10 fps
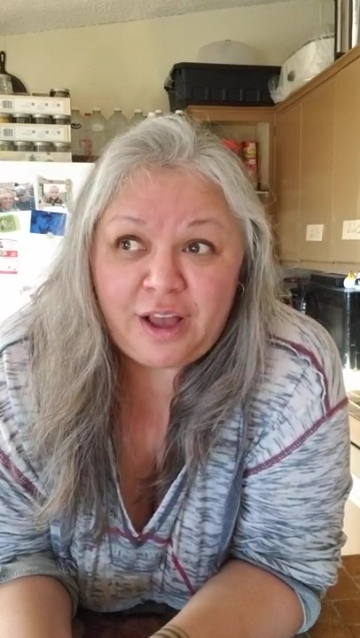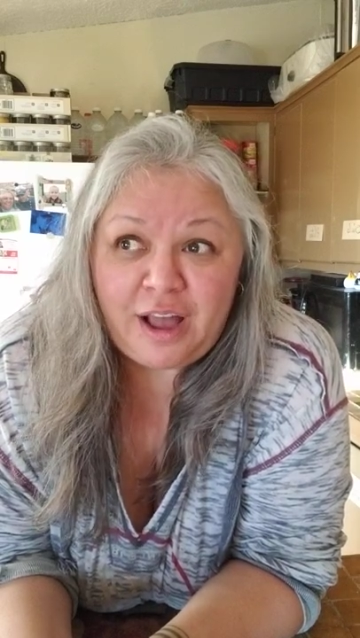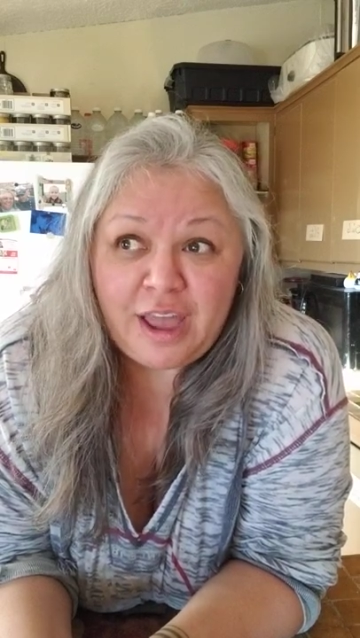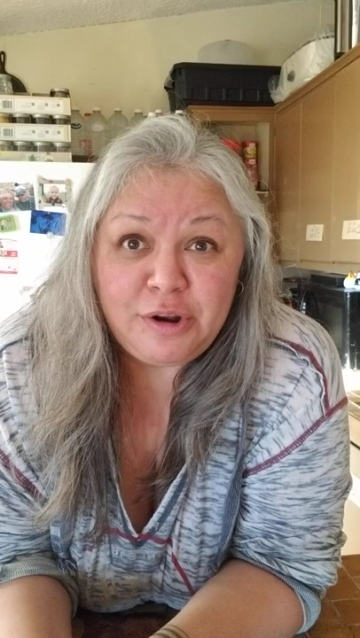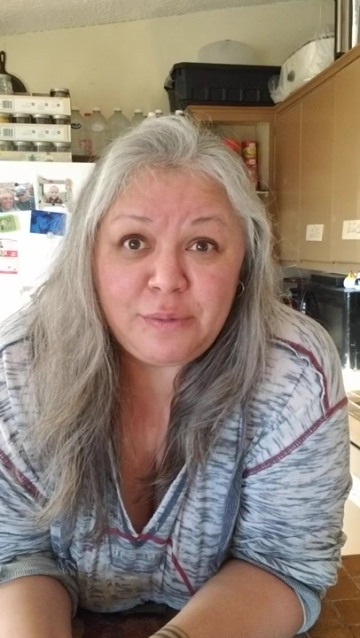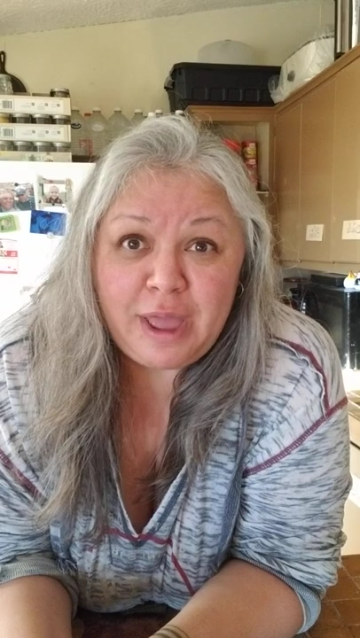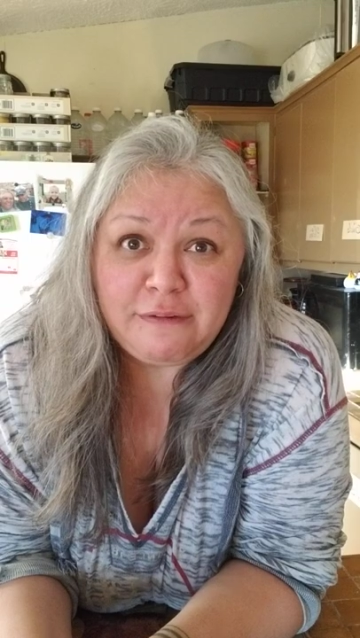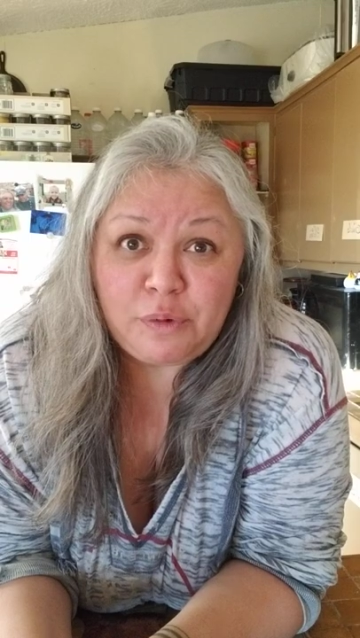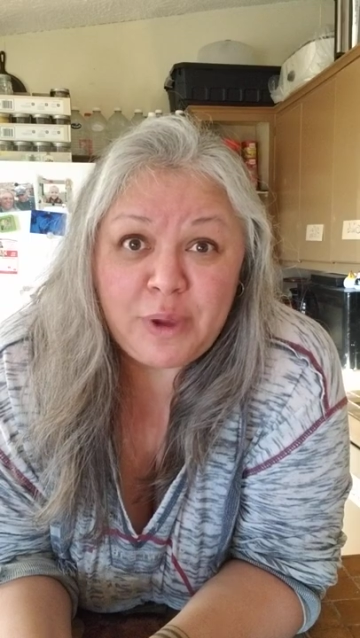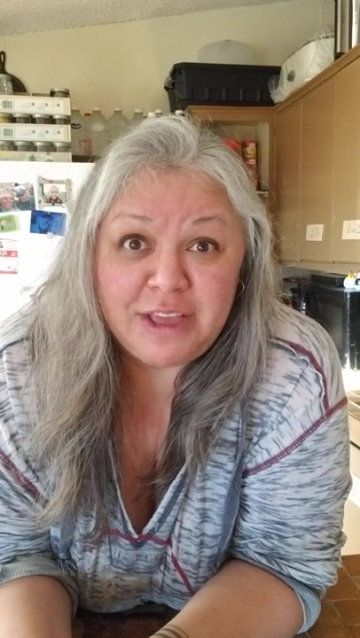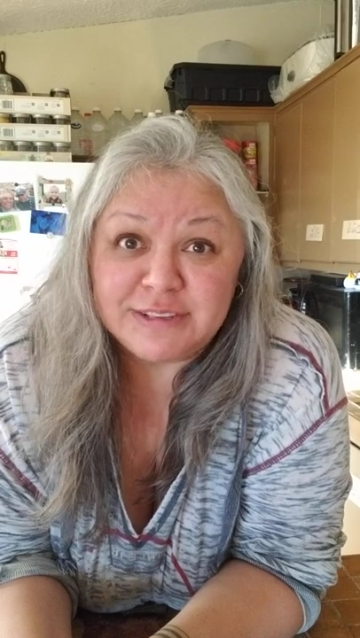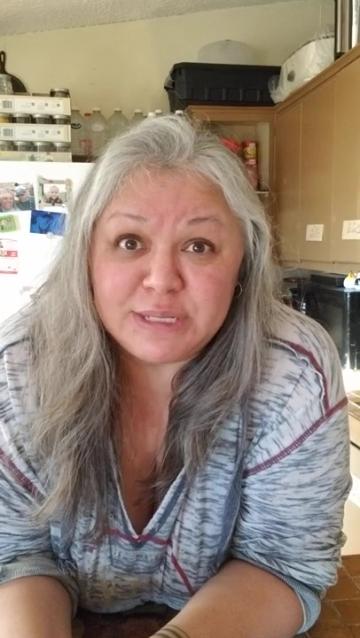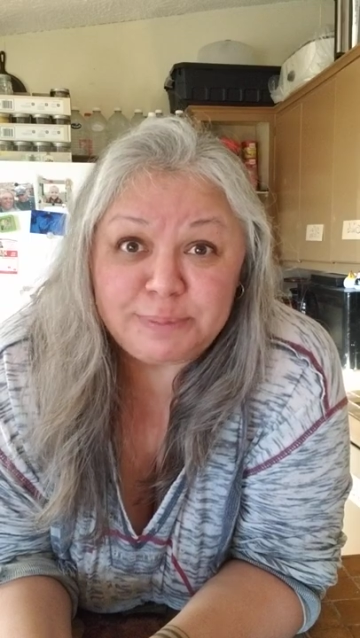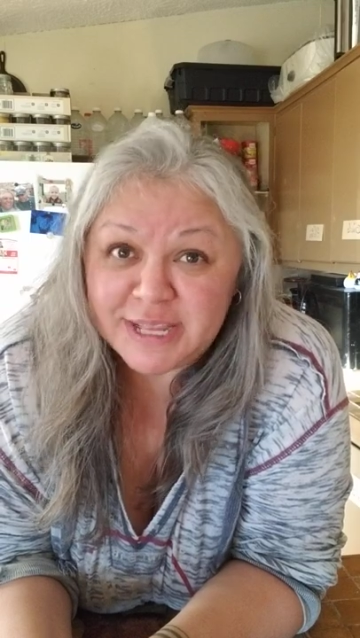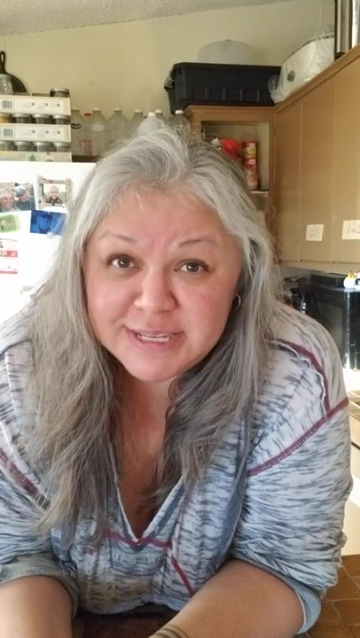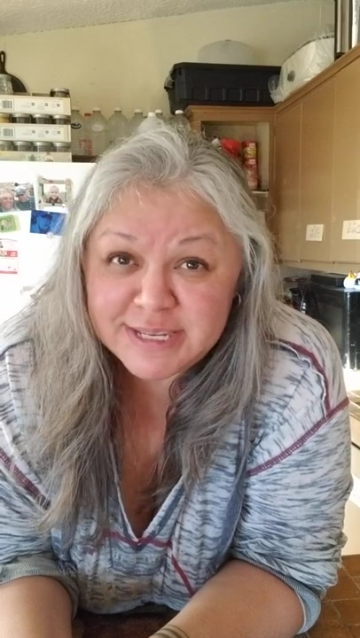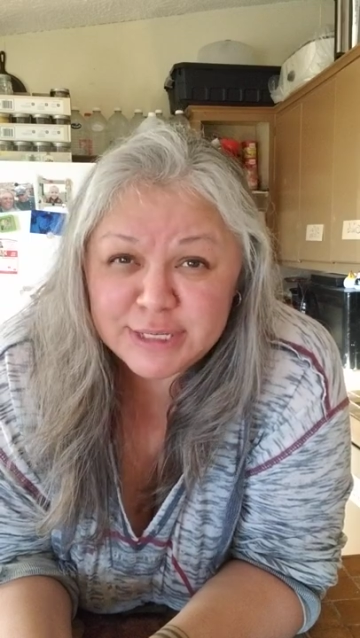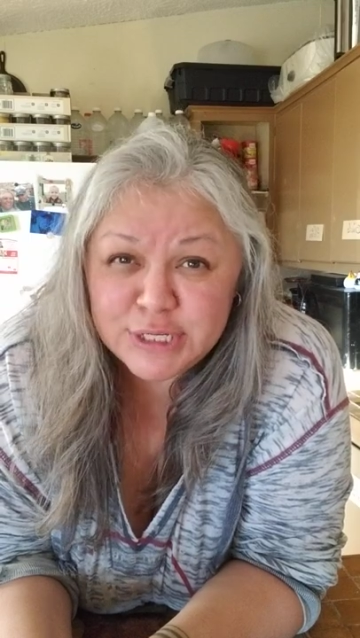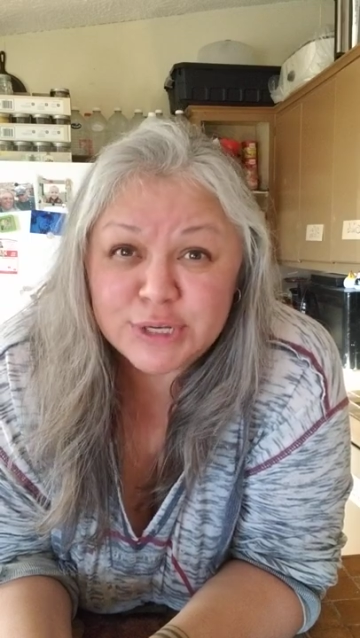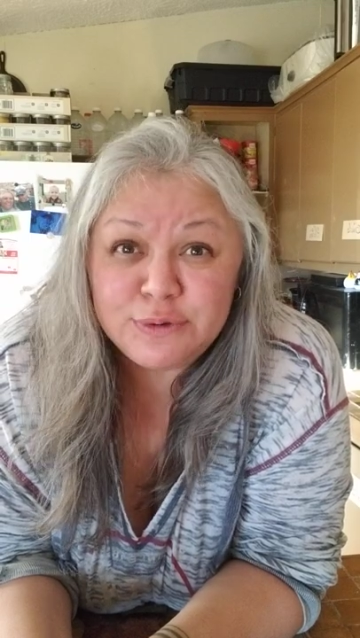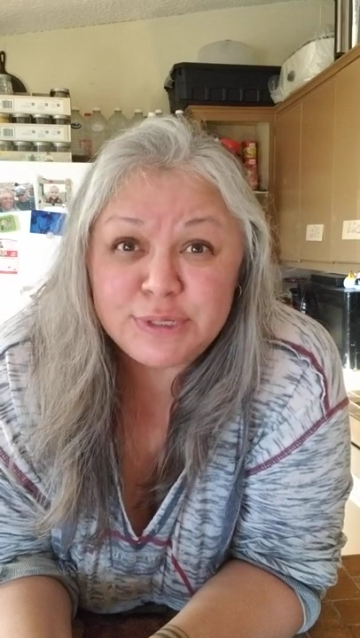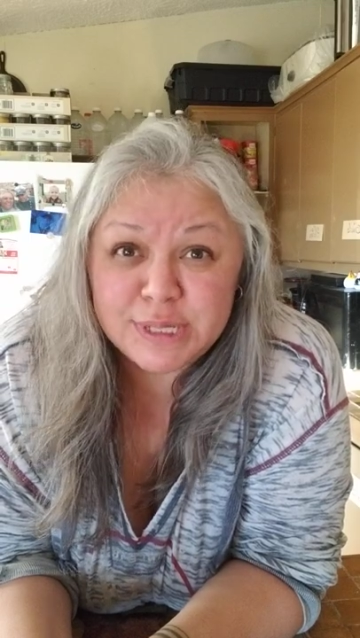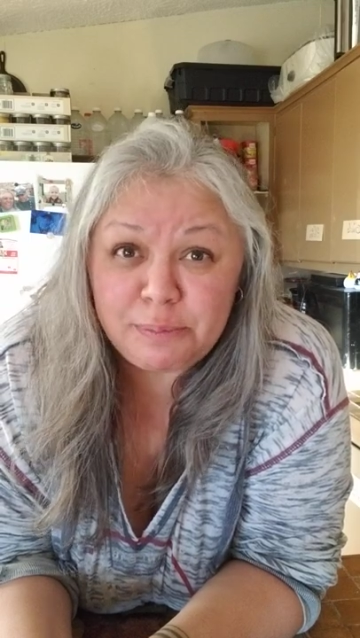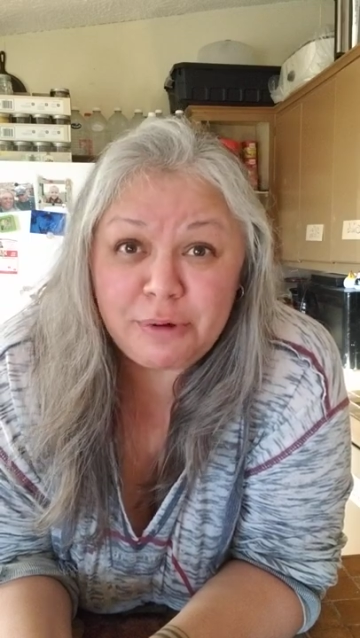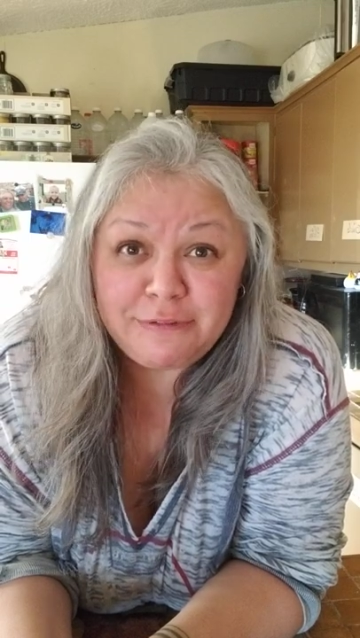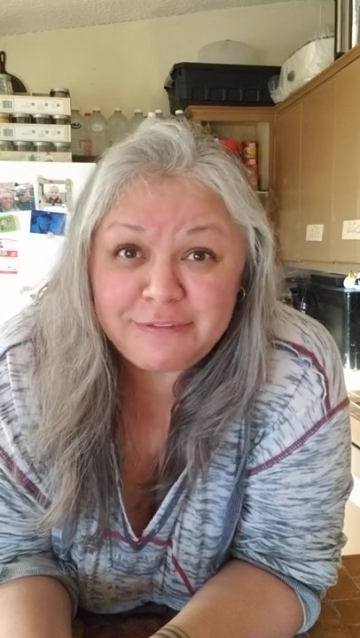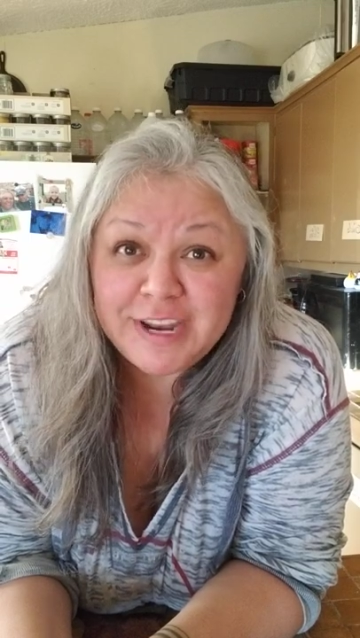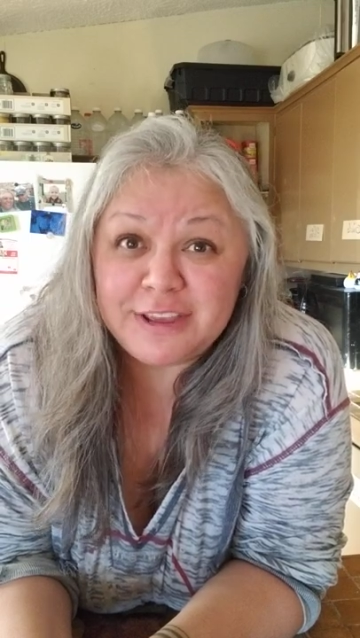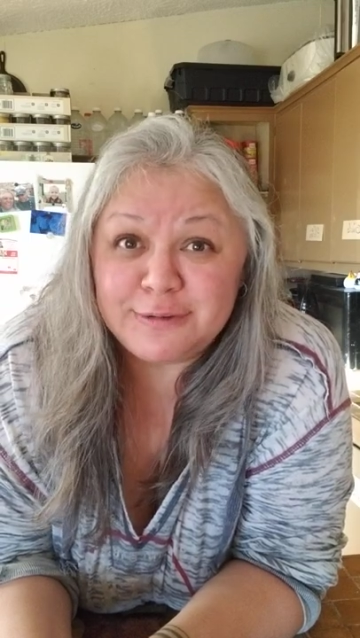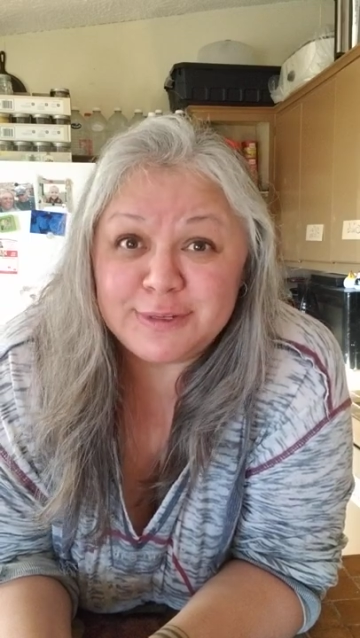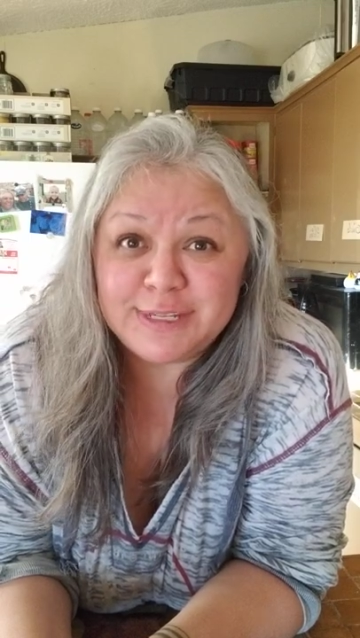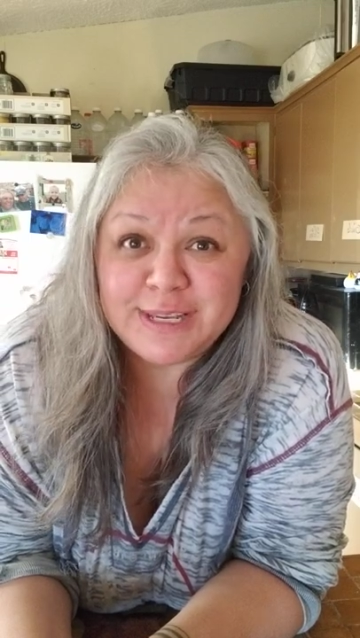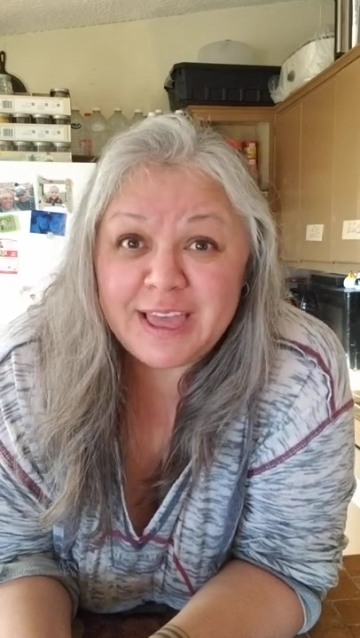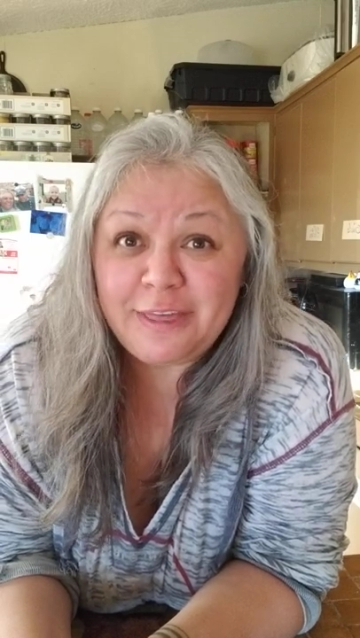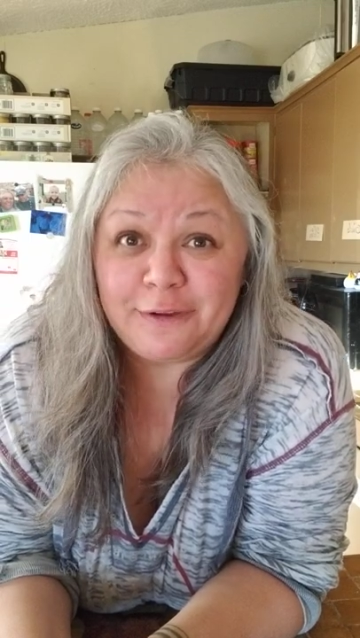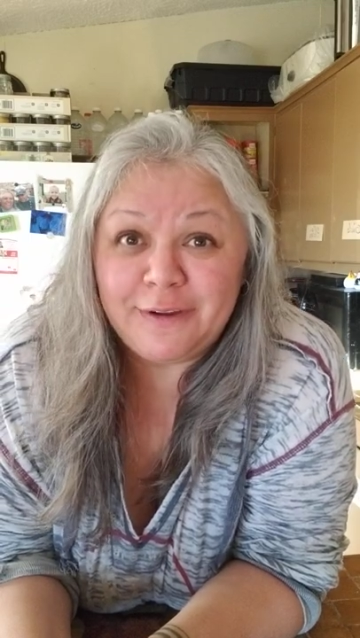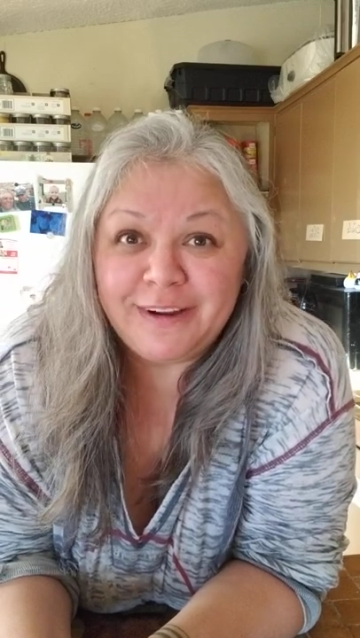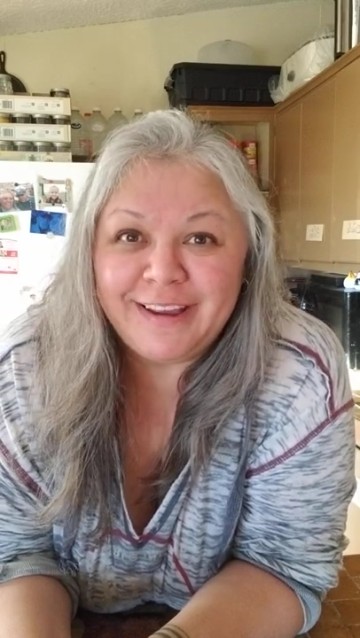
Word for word: I don't have a way of splicing two separate videos together.